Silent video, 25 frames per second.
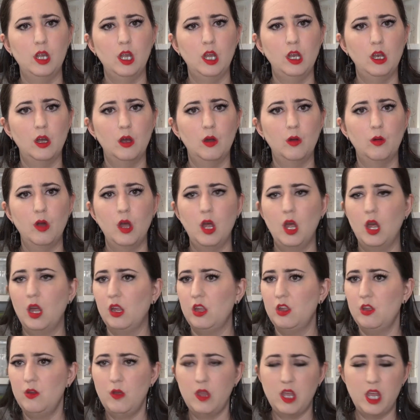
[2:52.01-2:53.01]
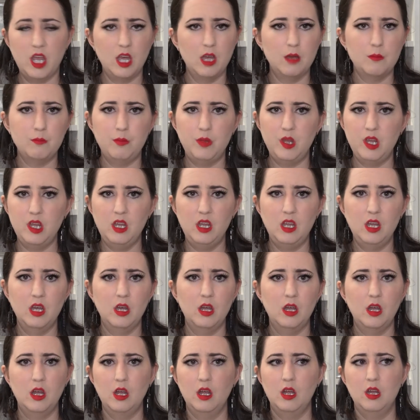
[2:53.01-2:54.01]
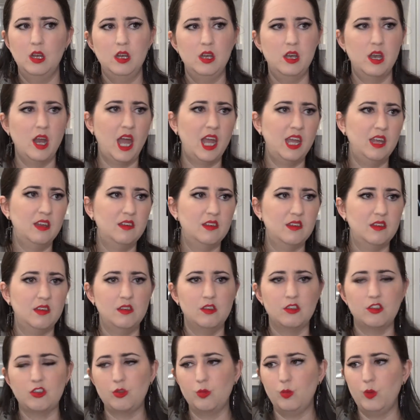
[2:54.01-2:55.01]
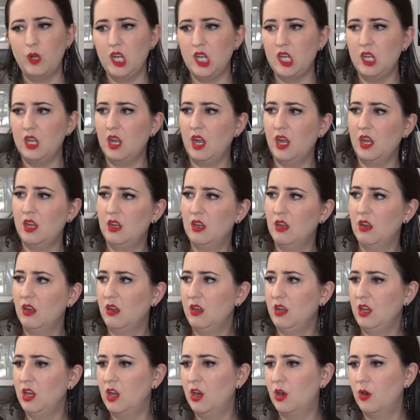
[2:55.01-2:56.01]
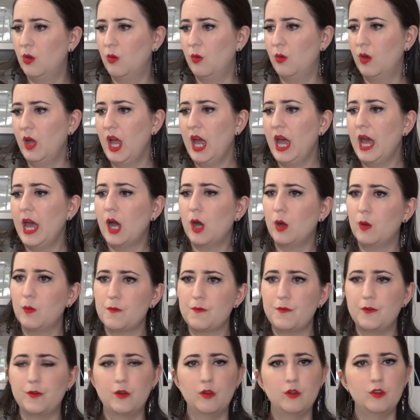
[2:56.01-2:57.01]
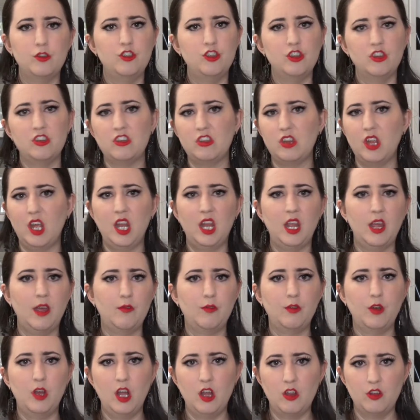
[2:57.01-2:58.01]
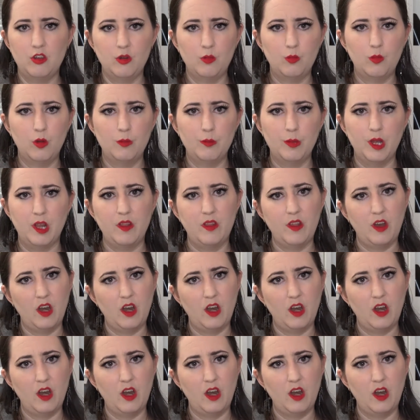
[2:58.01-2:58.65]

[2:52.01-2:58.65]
You know, you can't be nice and sweet and, you know, helpful just like every other woman.